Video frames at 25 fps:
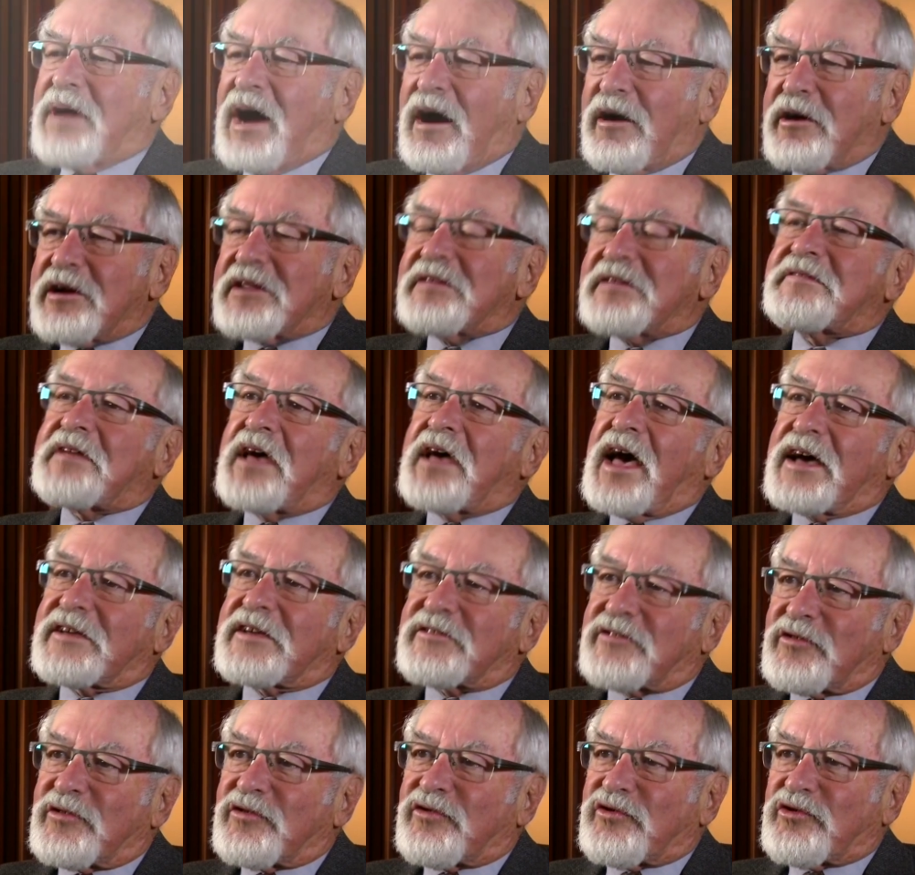heart
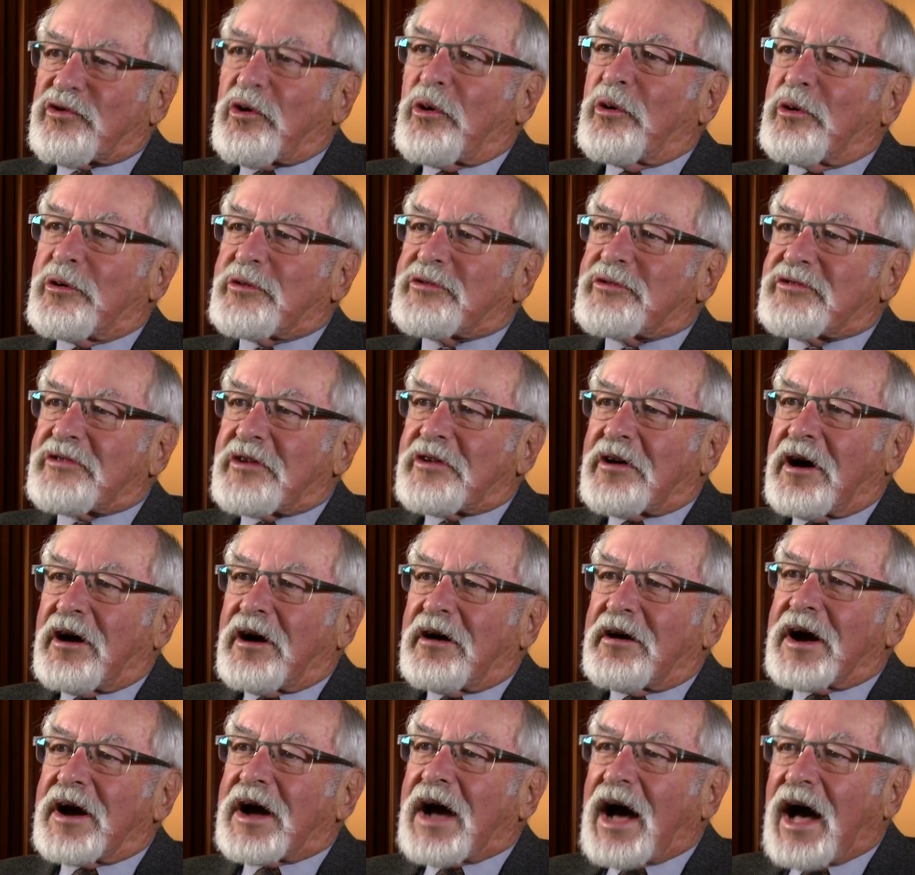attacks and strokes
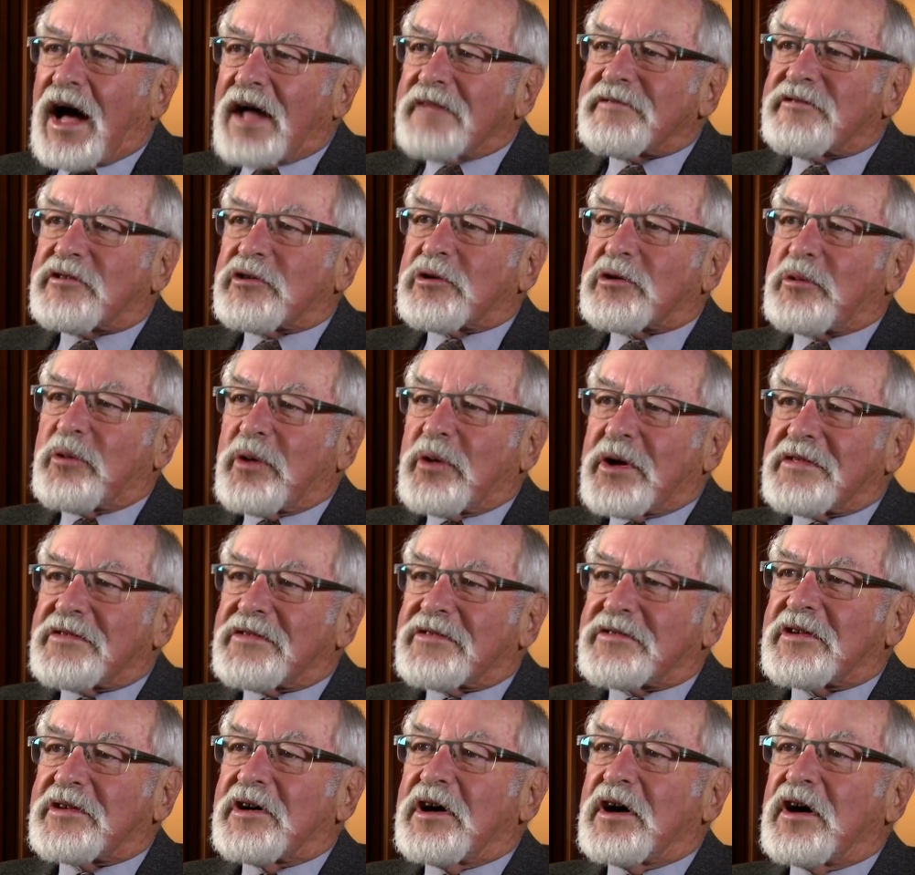are a
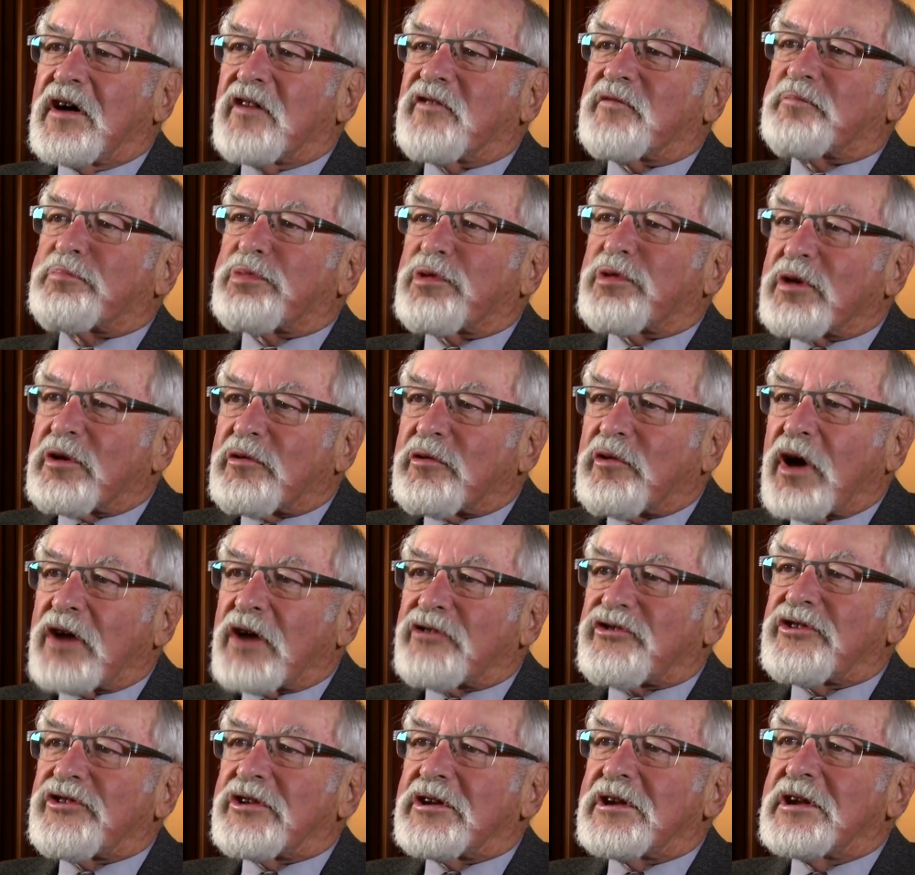consequence of
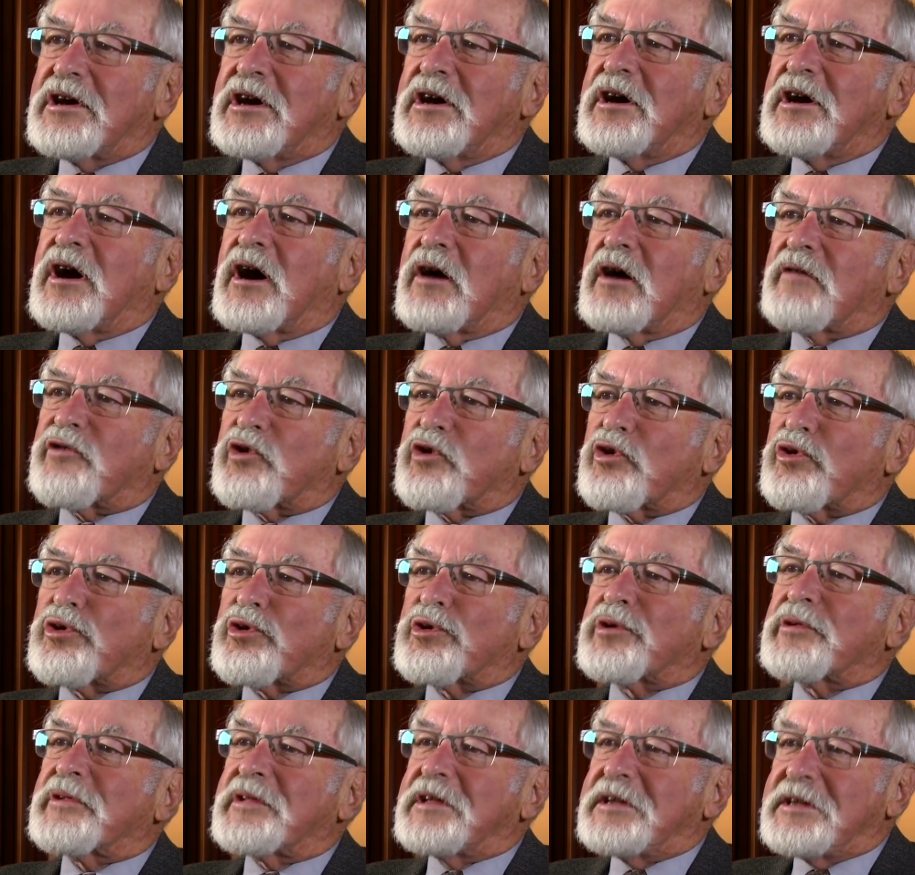progression of
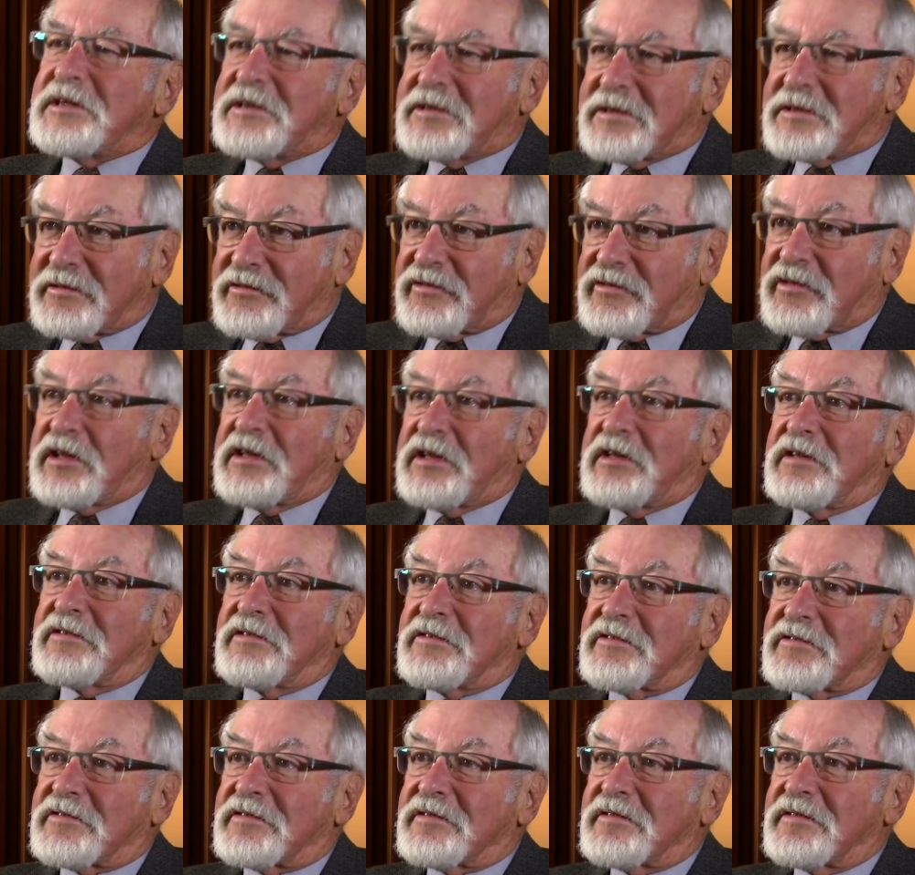early
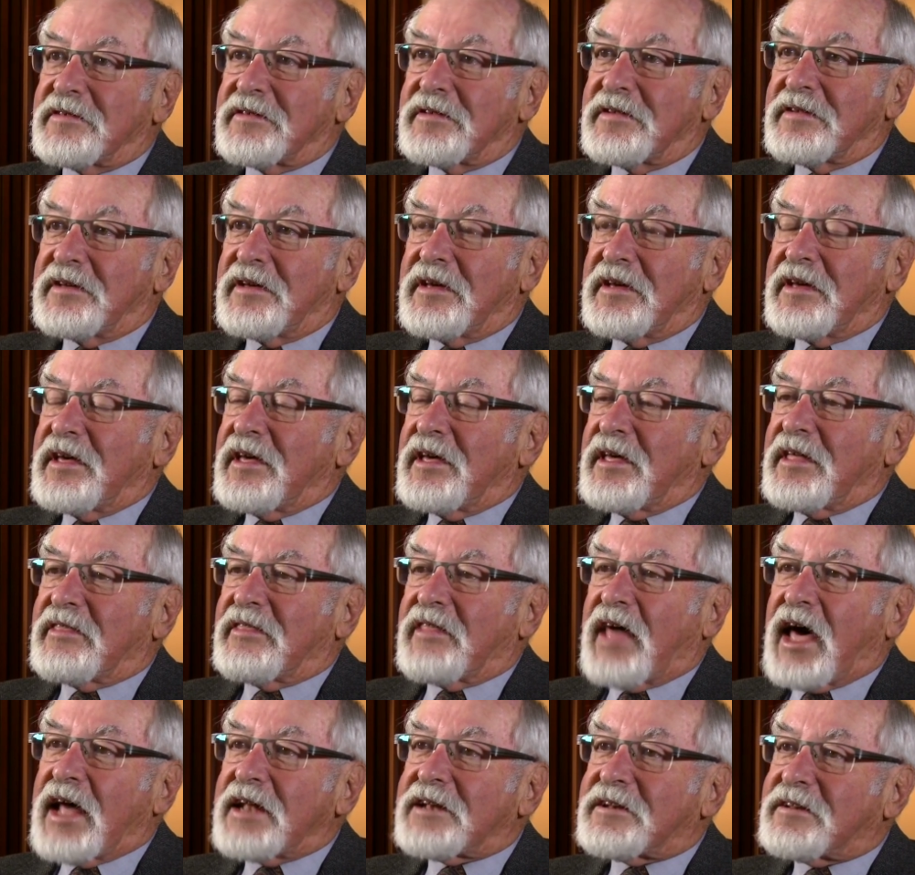disease.
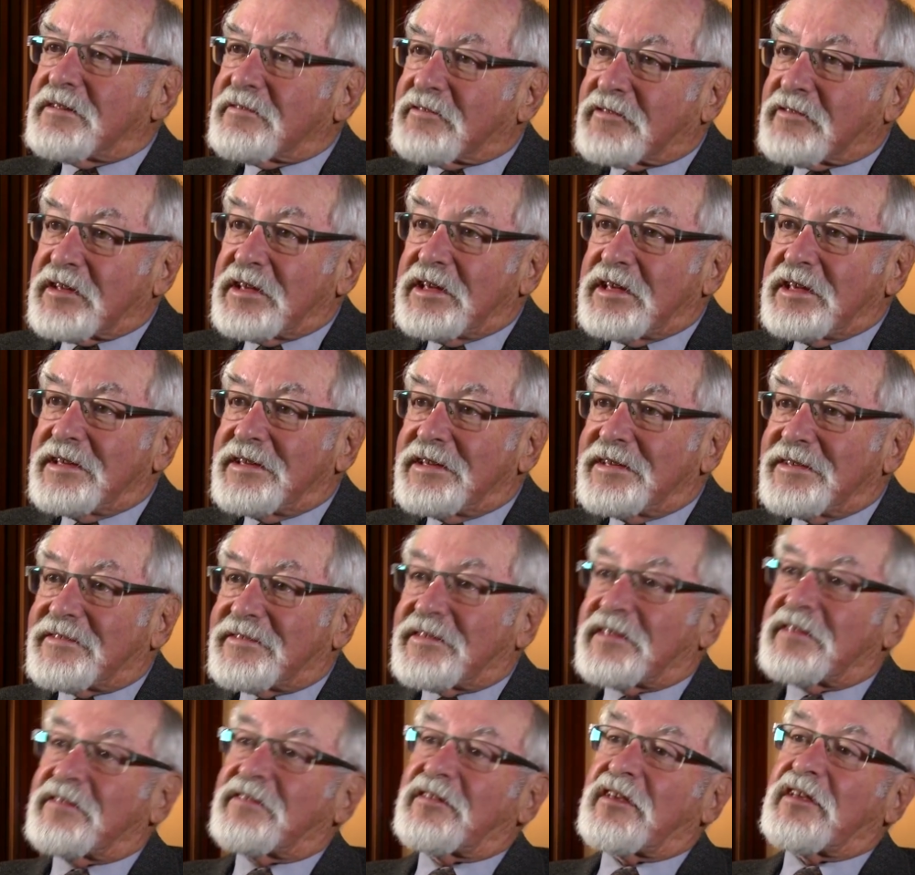That
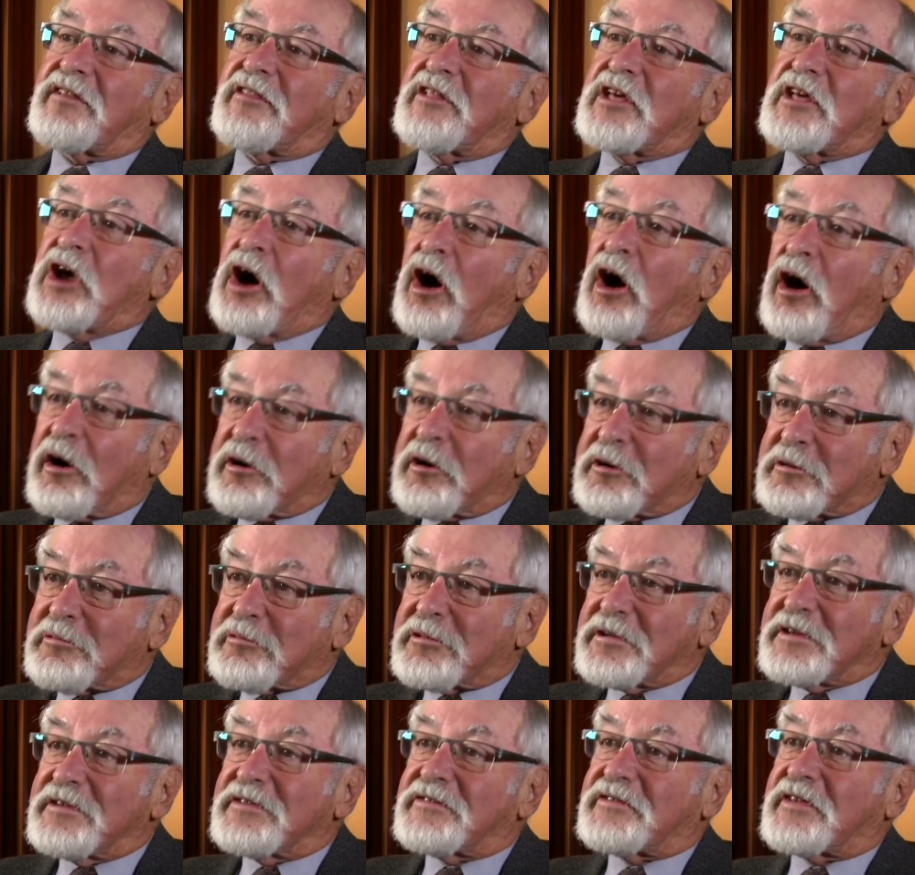disease is in the
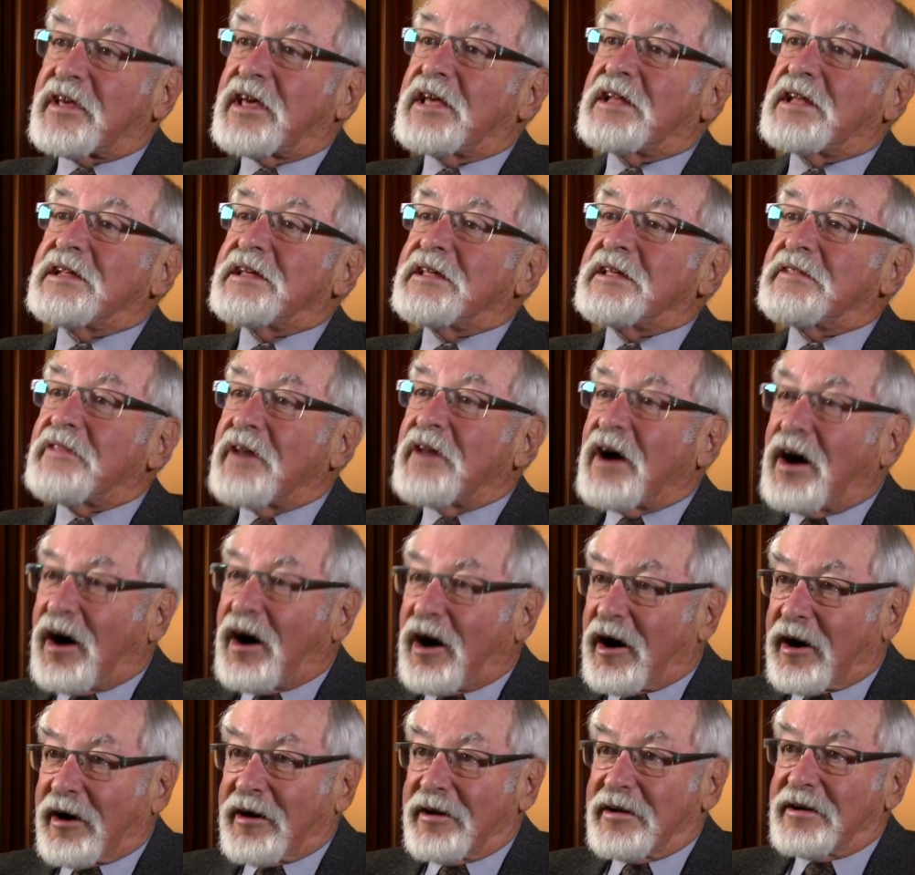arteries and in the
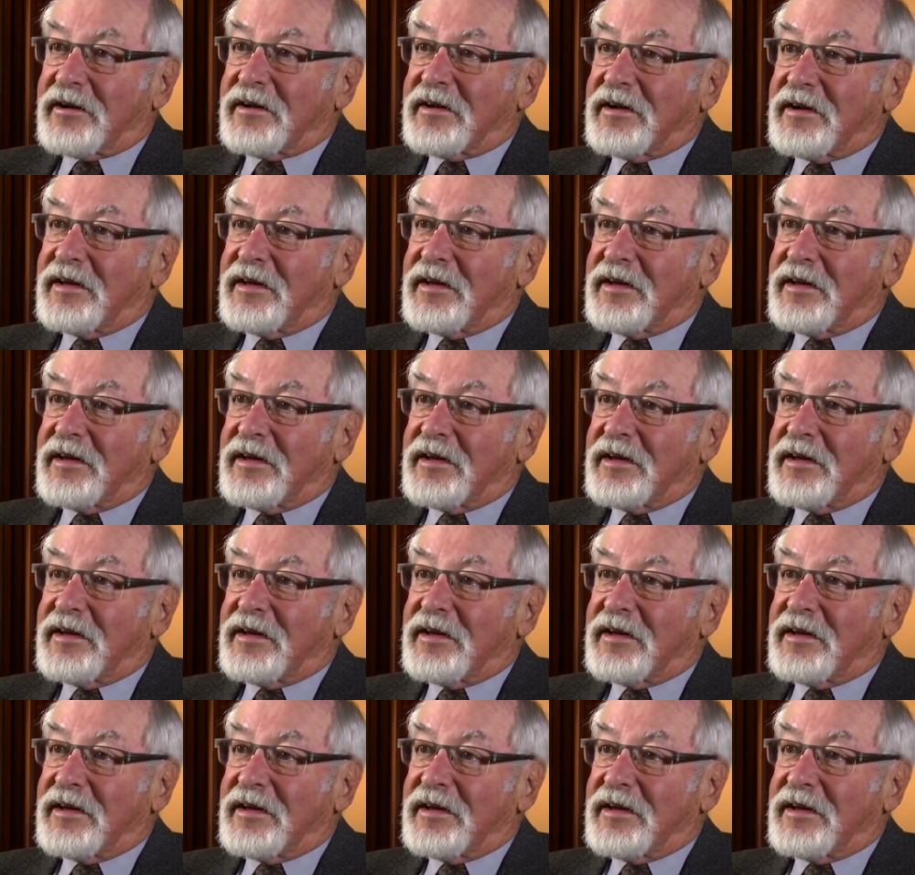heart.